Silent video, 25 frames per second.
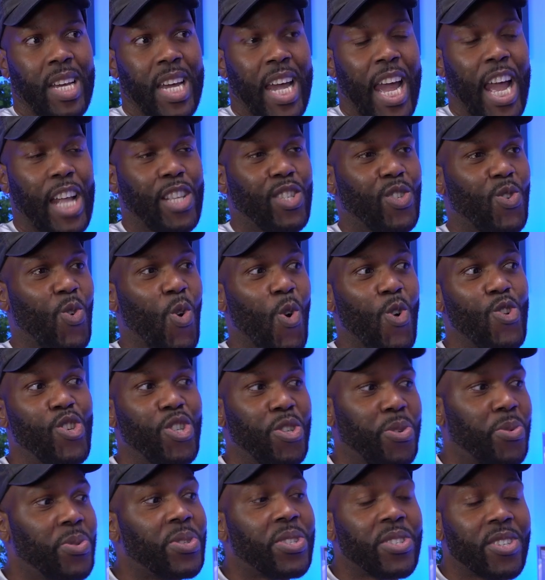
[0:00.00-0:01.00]
It's got
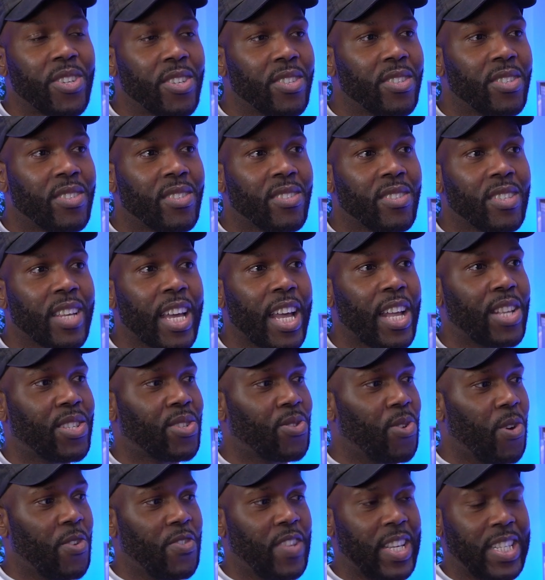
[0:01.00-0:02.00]
users, it's
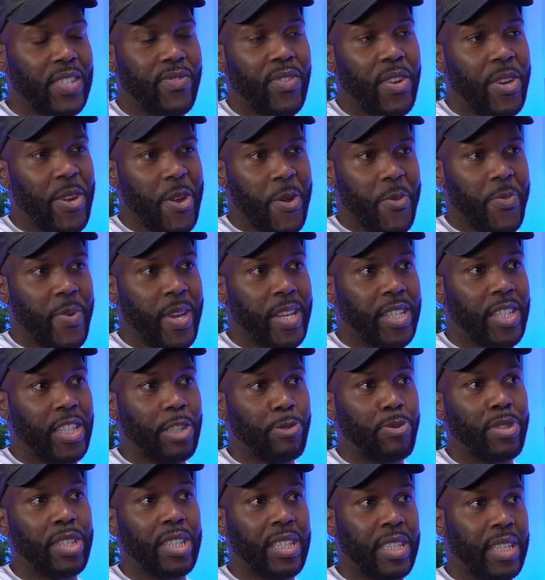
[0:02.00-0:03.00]
got these video pitches,
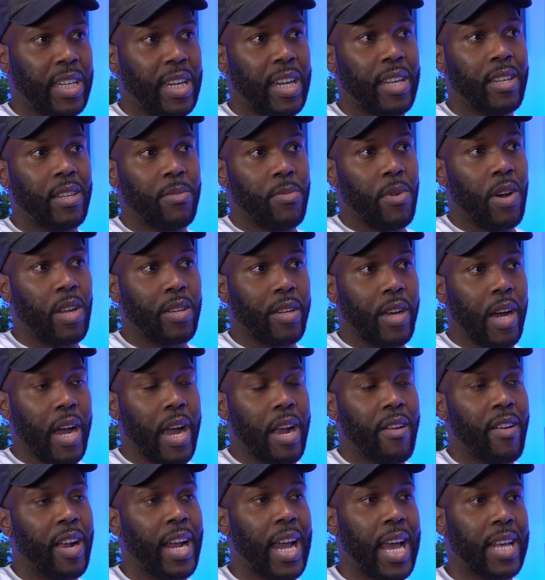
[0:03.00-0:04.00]
which is an in-demand
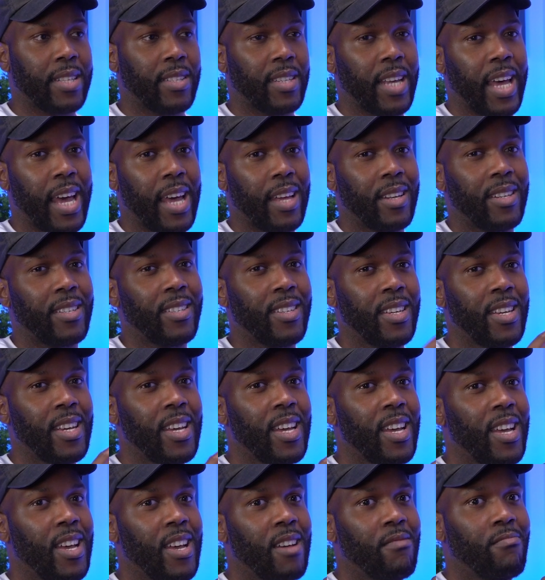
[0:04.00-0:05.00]
hiring asset.
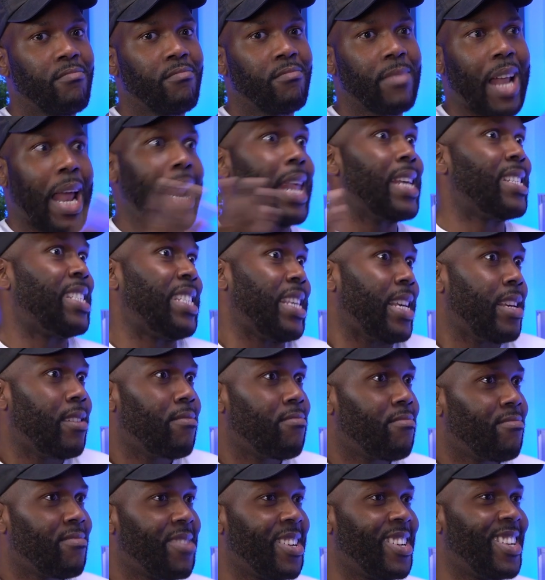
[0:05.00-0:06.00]
Like, let's see.
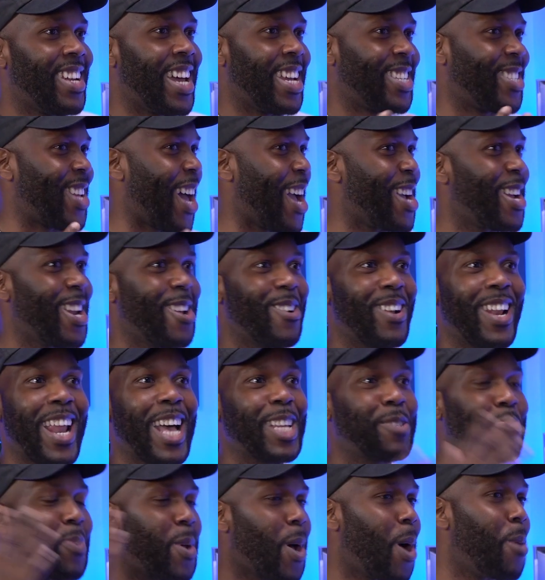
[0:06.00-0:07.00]

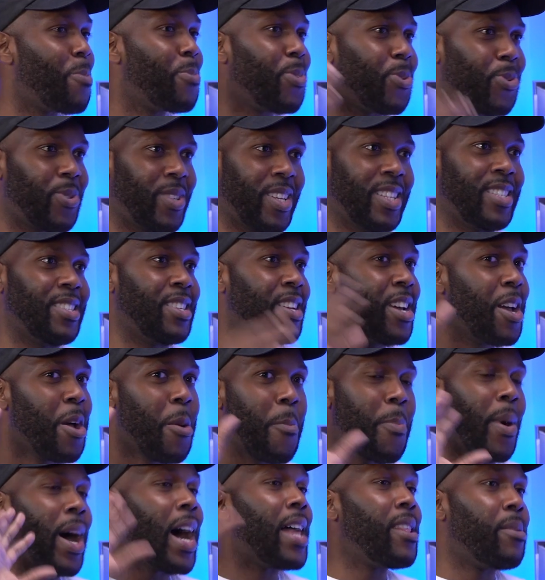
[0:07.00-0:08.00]
Let's be humbled and
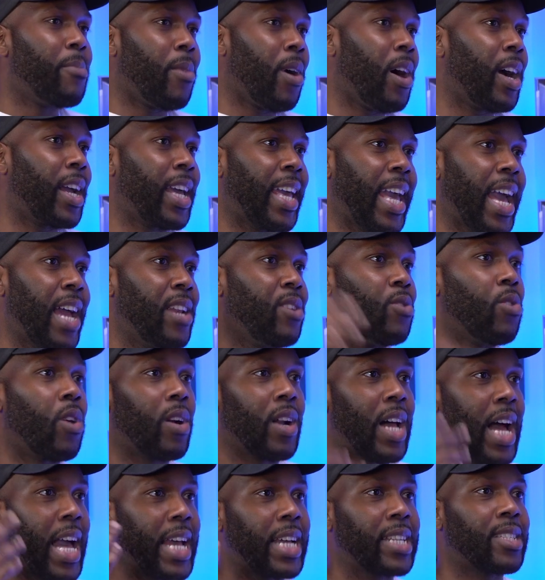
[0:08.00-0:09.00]
buy the market and not
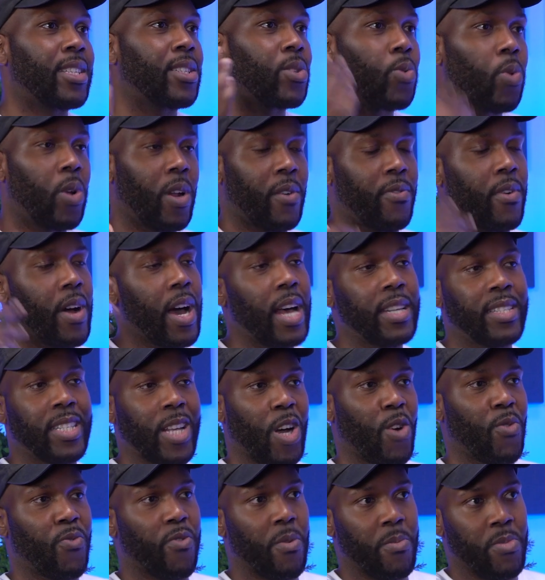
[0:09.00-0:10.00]
like disqualify
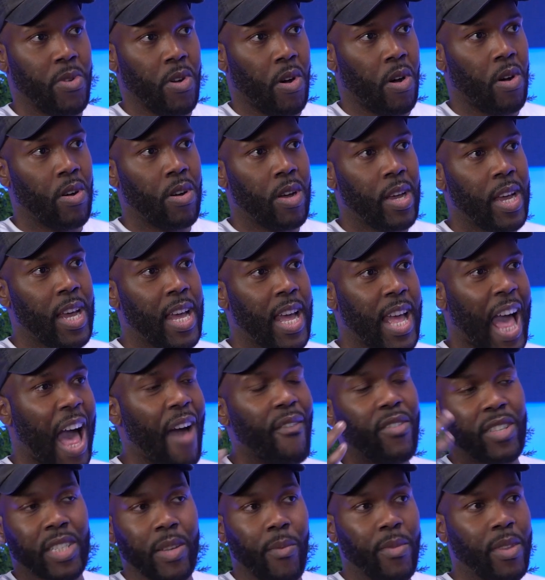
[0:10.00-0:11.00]
ourselves from not
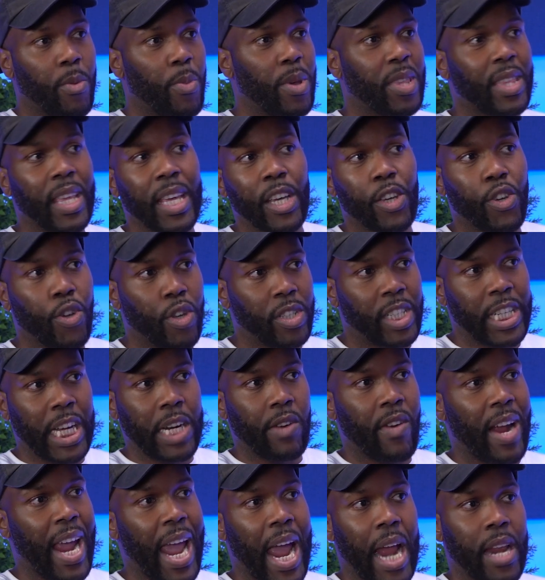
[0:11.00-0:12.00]
having something that we think could
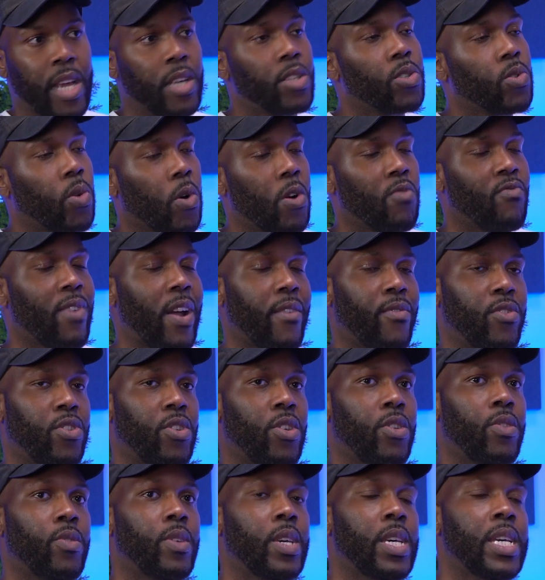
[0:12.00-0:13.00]
generate any sort of
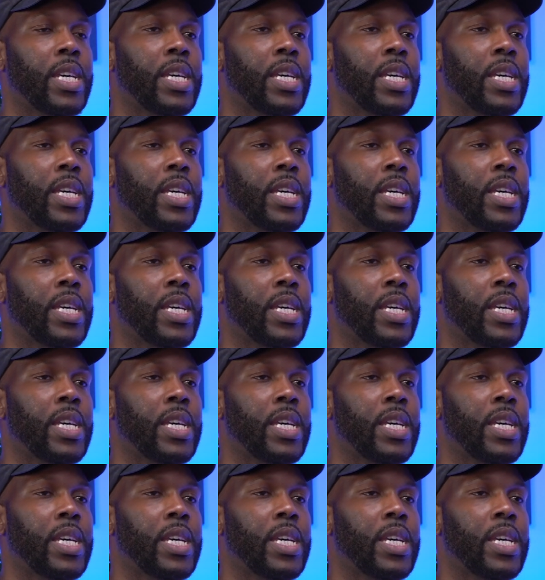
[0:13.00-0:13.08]
revenue.